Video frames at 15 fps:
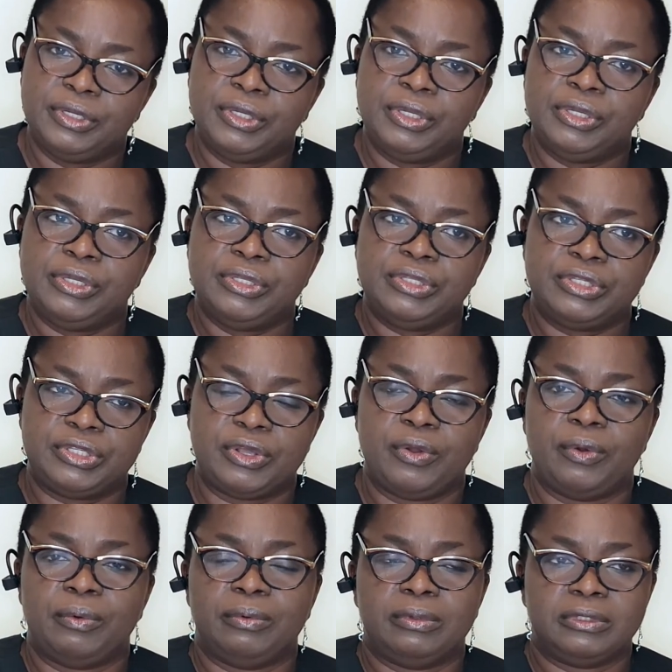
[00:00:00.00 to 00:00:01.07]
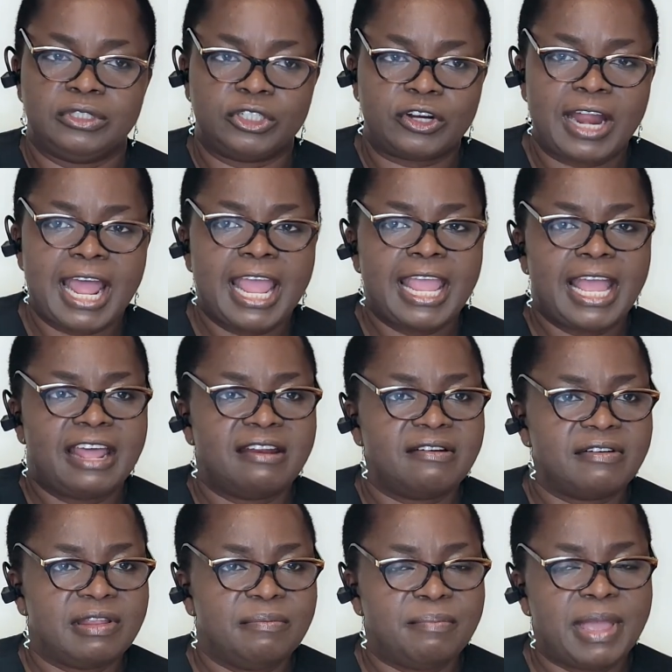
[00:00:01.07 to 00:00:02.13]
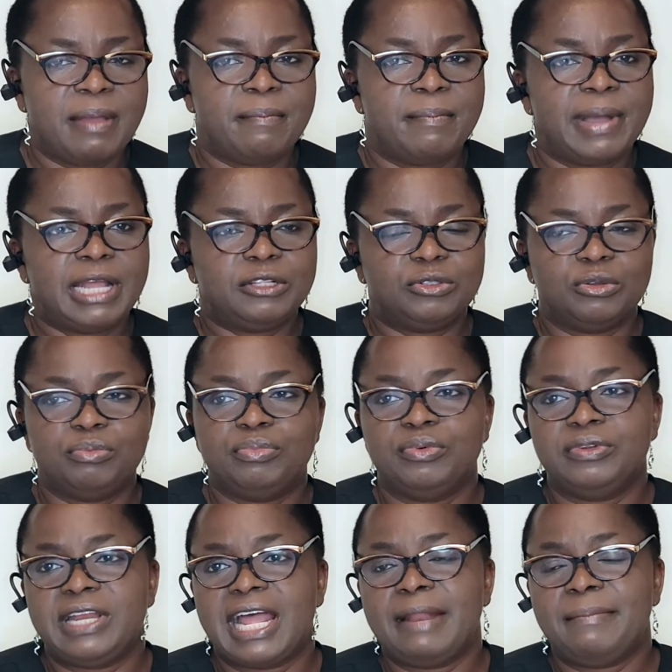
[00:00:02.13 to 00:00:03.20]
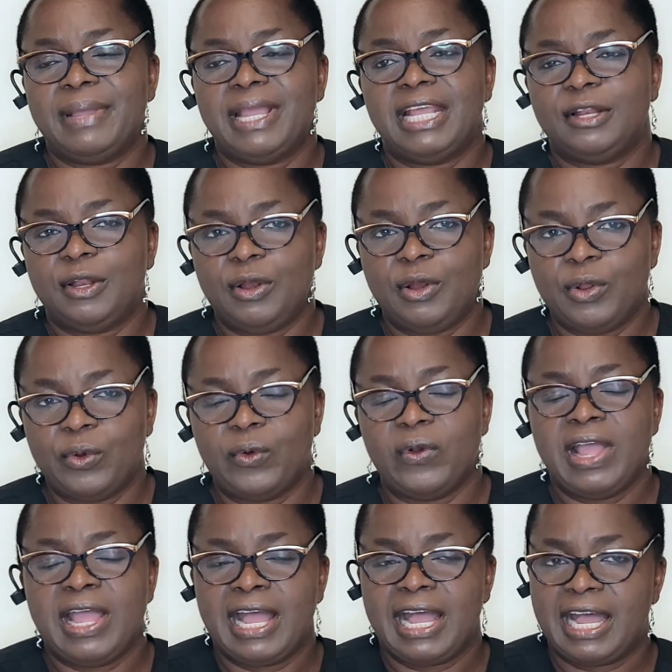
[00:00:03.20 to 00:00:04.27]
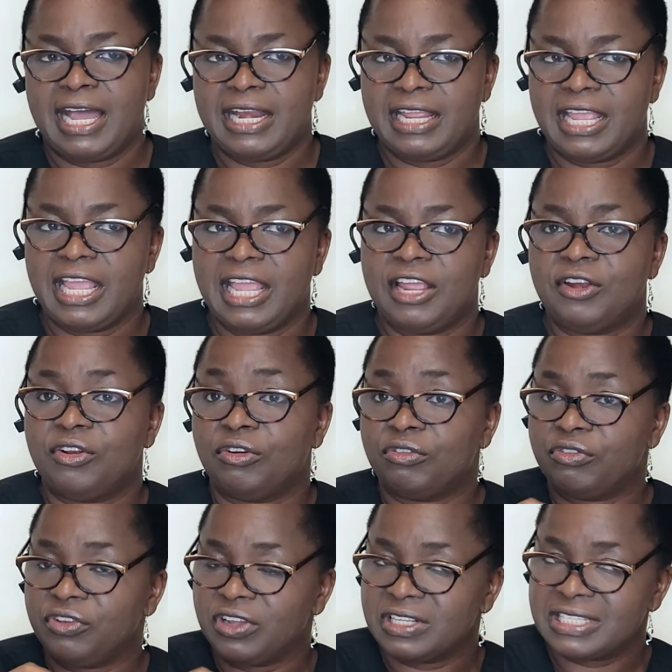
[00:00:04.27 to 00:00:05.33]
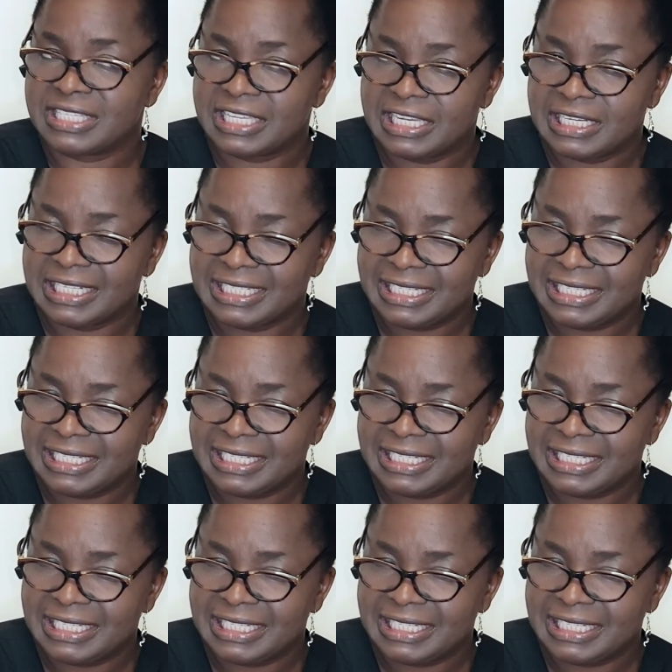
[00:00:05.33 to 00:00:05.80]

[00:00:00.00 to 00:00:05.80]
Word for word: So try and remember to put that bed low at the end of your skin.